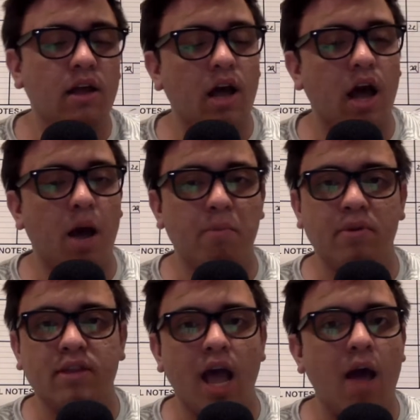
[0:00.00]
Um,
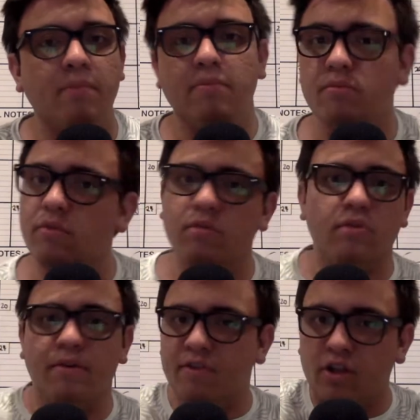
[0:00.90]
but Tom,
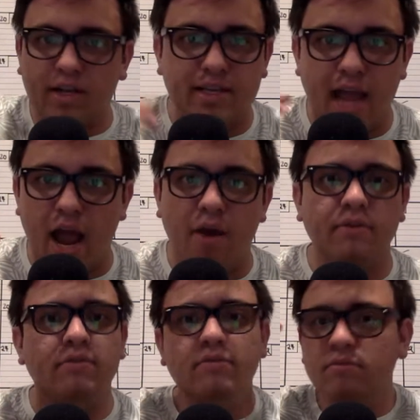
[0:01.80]
if you're looking
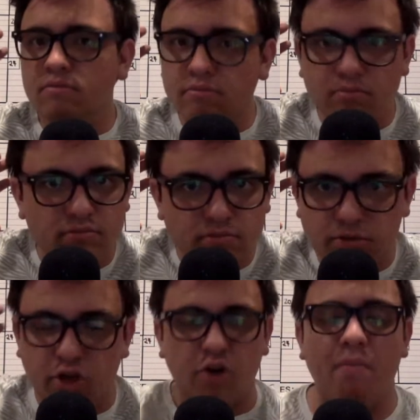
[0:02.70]
down,
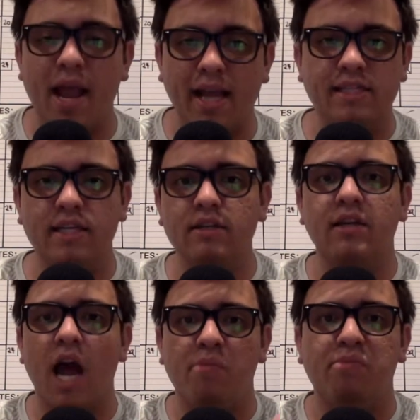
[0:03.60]
you're amazing.
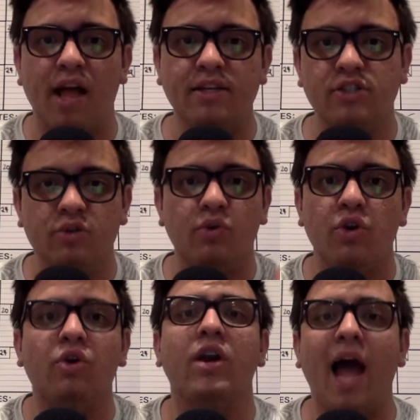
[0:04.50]
God bless. You're
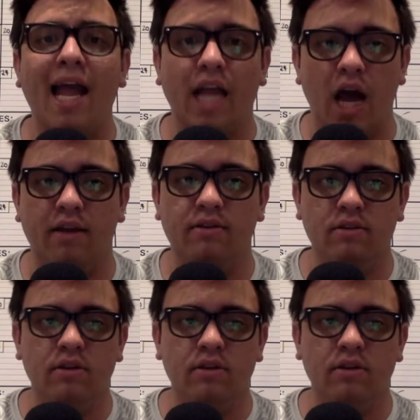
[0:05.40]
you're an icon.